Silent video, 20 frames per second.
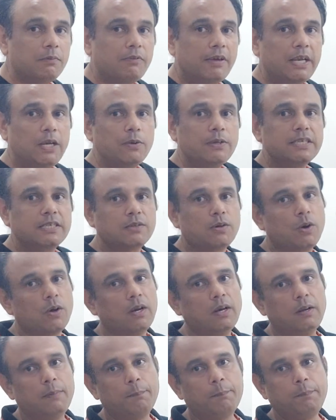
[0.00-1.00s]
value is
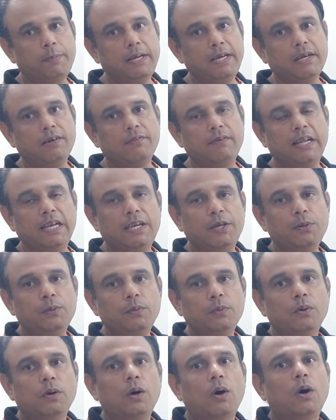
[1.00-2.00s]
called peak
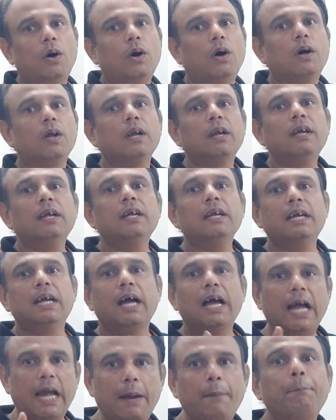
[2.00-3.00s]
value or
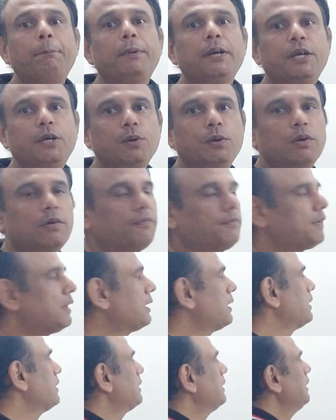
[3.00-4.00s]
amplitude of
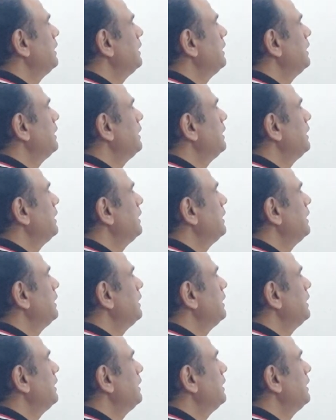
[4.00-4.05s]
current.